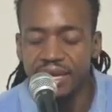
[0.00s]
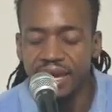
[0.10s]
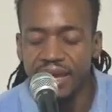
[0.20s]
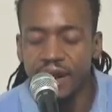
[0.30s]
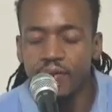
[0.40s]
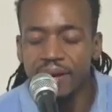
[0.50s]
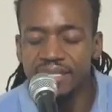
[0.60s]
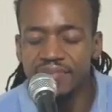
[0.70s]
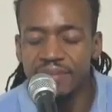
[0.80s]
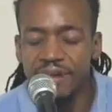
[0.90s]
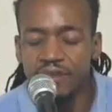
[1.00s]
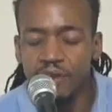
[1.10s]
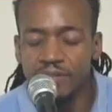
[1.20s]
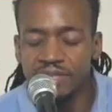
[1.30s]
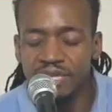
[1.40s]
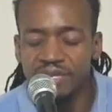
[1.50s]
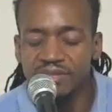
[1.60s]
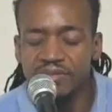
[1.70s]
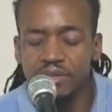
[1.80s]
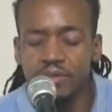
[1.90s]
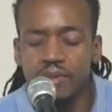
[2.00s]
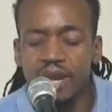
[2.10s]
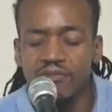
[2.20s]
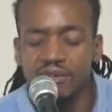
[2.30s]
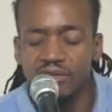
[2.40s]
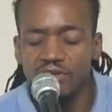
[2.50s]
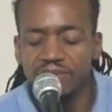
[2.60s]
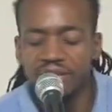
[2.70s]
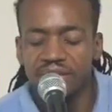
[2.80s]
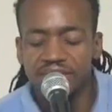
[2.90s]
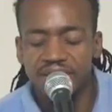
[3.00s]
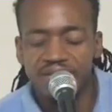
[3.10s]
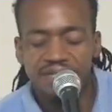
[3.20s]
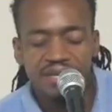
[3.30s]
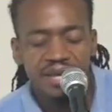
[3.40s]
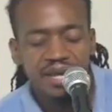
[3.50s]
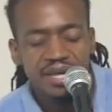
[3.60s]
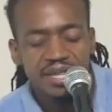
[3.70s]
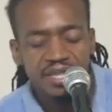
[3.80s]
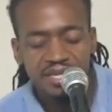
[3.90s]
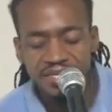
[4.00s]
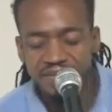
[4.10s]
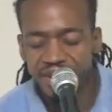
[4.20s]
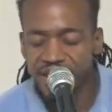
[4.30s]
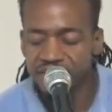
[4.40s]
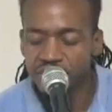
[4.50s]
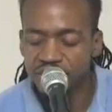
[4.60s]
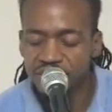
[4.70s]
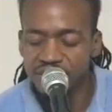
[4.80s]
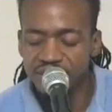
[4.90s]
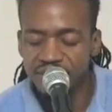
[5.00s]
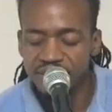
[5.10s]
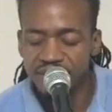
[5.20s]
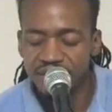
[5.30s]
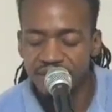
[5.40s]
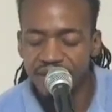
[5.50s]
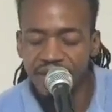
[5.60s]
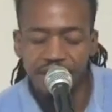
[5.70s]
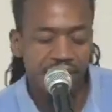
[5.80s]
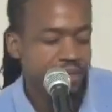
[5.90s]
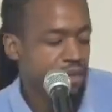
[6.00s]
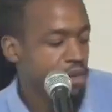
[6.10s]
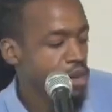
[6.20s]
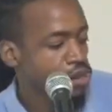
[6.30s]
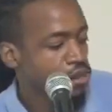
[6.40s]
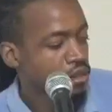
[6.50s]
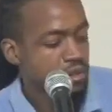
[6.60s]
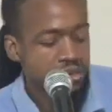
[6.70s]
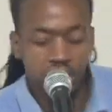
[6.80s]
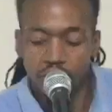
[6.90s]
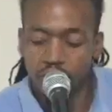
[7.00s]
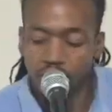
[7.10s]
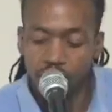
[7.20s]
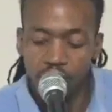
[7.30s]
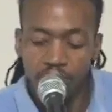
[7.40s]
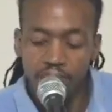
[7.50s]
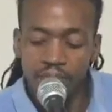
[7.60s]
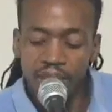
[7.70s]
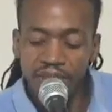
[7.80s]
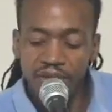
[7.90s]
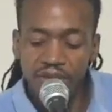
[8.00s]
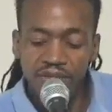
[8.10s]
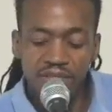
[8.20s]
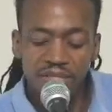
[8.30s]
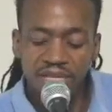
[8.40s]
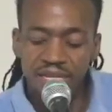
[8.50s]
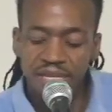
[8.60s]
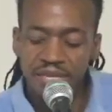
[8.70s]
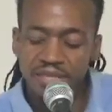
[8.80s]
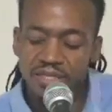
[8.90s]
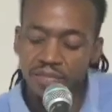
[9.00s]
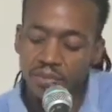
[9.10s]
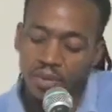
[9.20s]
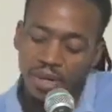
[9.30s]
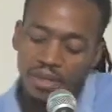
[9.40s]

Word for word: And help us to be better representatives of you wherever you have placed us. These things we ask in your son, Jesus' name, amen. So, mothers need support.